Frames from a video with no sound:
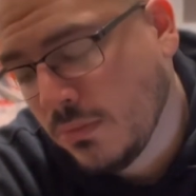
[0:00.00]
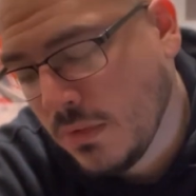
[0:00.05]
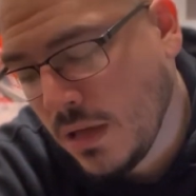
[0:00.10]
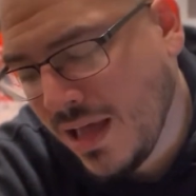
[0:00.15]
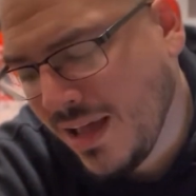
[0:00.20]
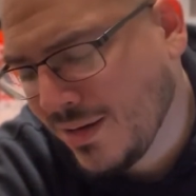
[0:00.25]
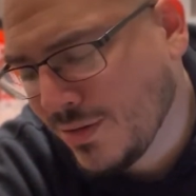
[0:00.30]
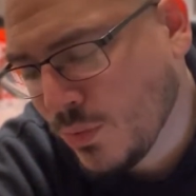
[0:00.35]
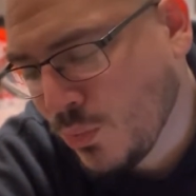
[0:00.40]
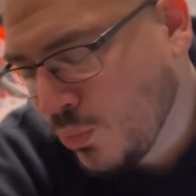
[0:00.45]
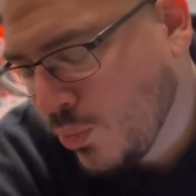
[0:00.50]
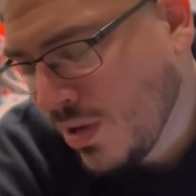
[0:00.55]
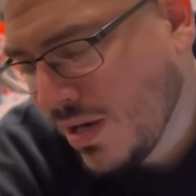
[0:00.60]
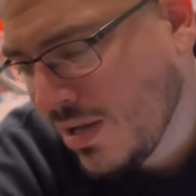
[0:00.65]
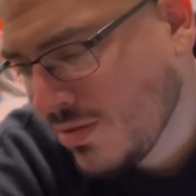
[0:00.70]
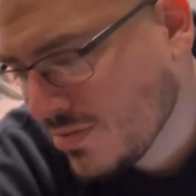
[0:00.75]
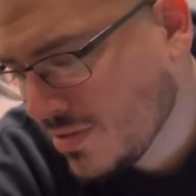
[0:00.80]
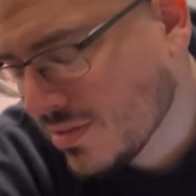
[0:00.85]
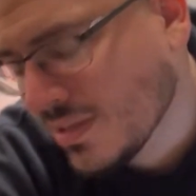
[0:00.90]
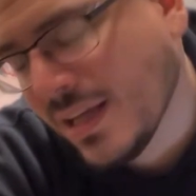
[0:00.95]
And what
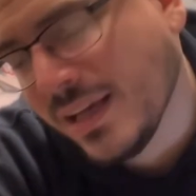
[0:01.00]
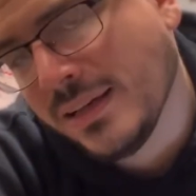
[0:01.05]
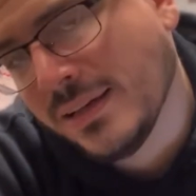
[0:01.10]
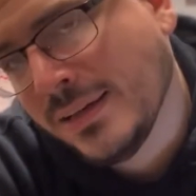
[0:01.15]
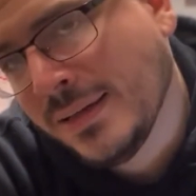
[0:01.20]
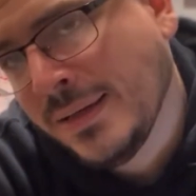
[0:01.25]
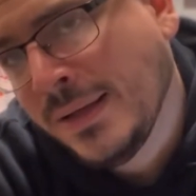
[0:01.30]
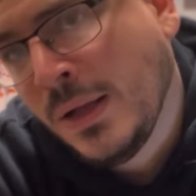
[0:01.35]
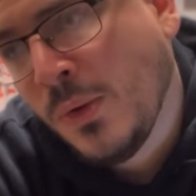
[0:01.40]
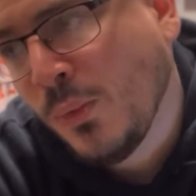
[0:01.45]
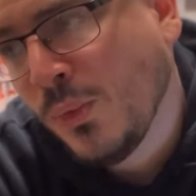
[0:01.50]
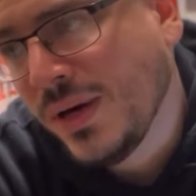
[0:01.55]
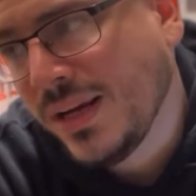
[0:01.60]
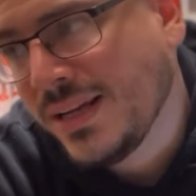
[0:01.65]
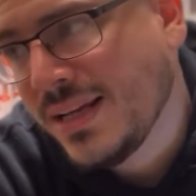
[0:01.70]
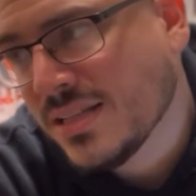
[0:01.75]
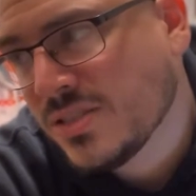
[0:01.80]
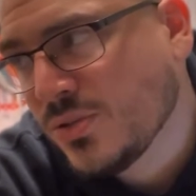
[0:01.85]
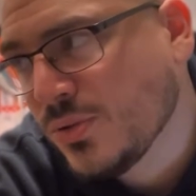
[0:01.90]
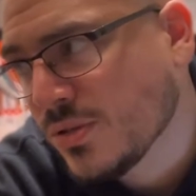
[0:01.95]
else, like when
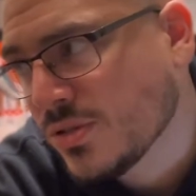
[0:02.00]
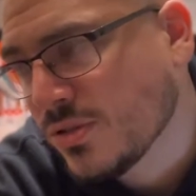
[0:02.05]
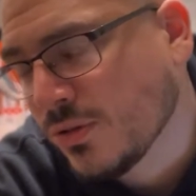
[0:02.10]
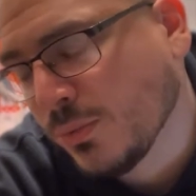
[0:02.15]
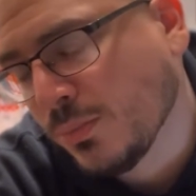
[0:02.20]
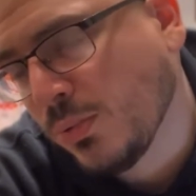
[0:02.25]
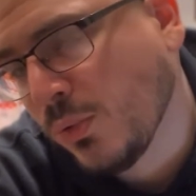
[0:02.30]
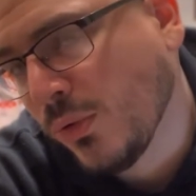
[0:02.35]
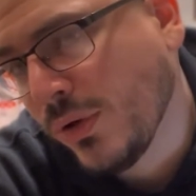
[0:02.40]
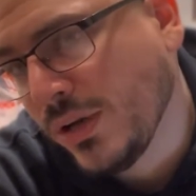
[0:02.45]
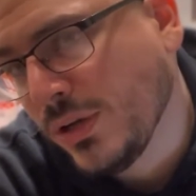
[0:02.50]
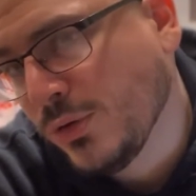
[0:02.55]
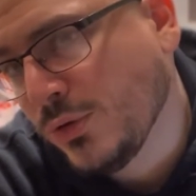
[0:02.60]
it gets to a certain point,